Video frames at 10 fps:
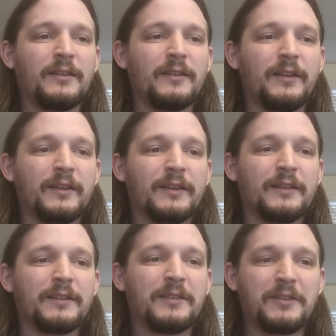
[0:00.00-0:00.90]
like
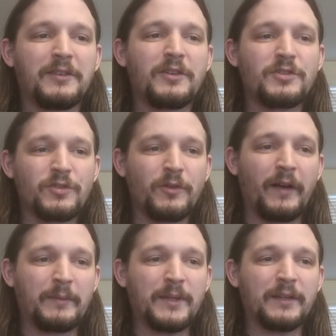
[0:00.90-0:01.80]

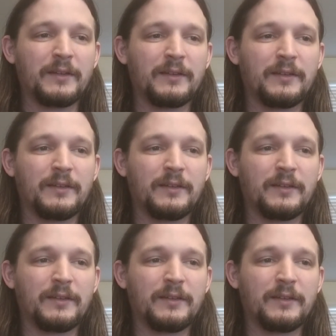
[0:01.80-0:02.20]
describing